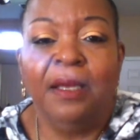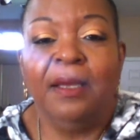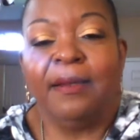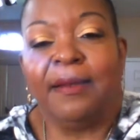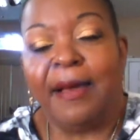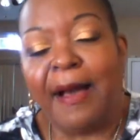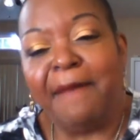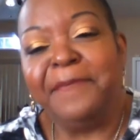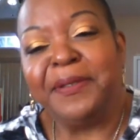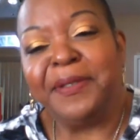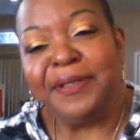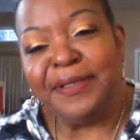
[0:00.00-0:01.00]
God
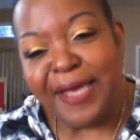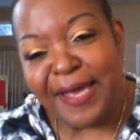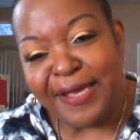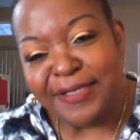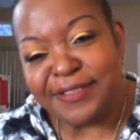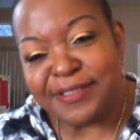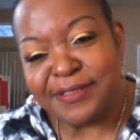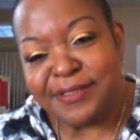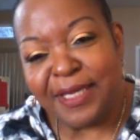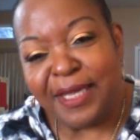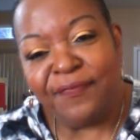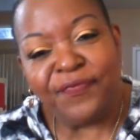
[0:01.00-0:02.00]
bless.
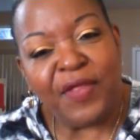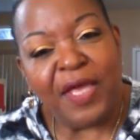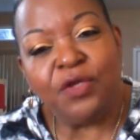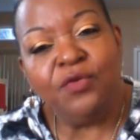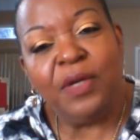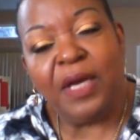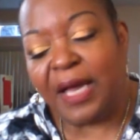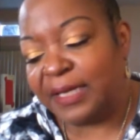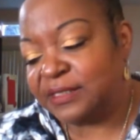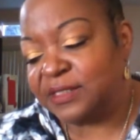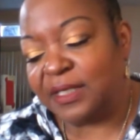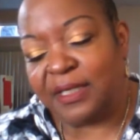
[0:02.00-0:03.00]
And thank you
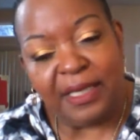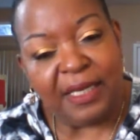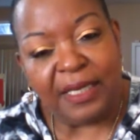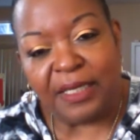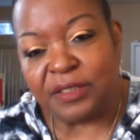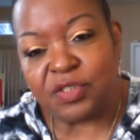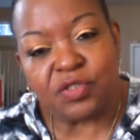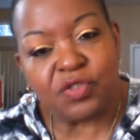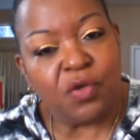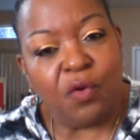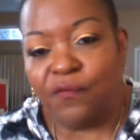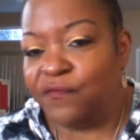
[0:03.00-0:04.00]
guys again
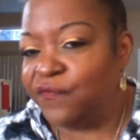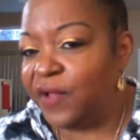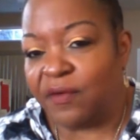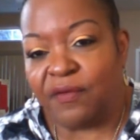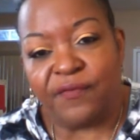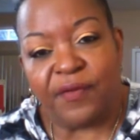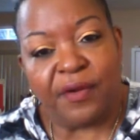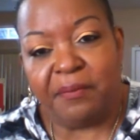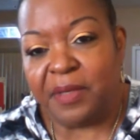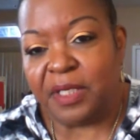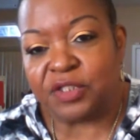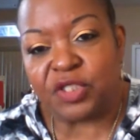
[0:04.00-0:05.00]
so very, very
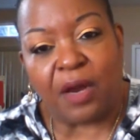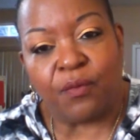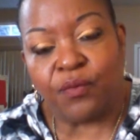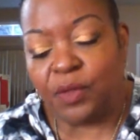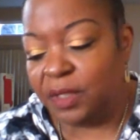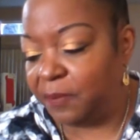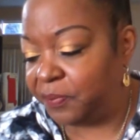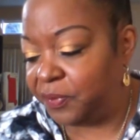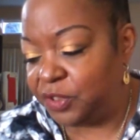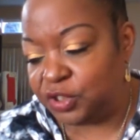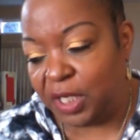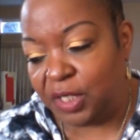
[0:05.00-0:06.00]
much. I really
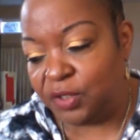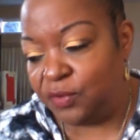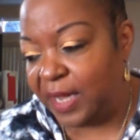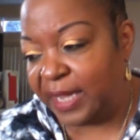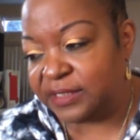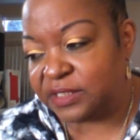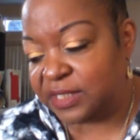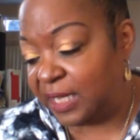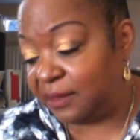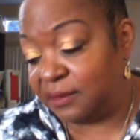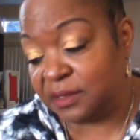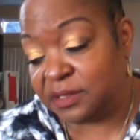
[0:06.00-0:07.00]
appreciate you guys
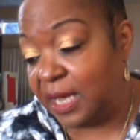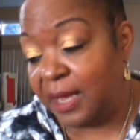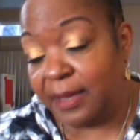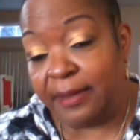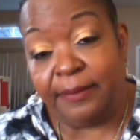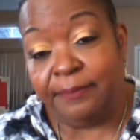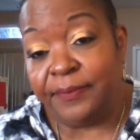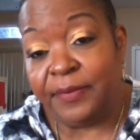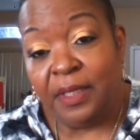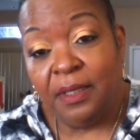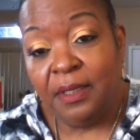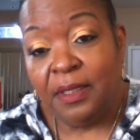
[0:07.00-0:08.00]
taking the time
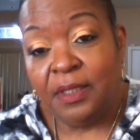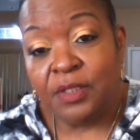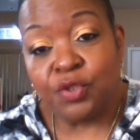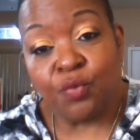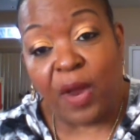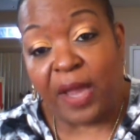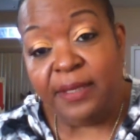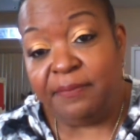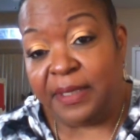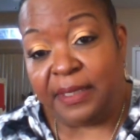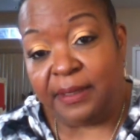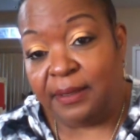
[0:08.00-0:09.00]
to write
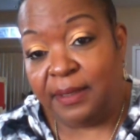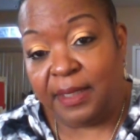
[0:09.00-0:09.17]
me.